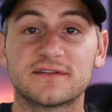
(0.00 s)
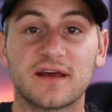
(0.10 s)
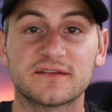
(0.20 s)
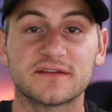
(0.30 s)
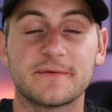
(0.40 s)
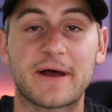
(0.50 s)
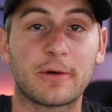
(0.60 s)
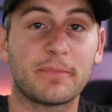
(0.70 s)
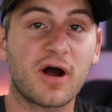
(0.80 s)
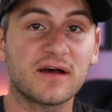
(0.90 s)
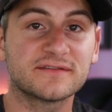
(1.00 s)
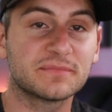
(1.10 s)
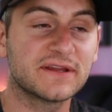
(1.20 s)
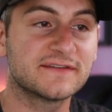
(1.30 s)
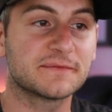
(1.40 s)
Tesla about
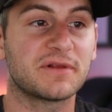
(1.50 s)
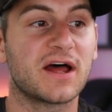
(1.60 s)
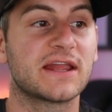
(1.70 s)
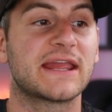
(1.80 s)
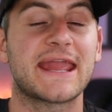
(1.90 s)
possibly supplying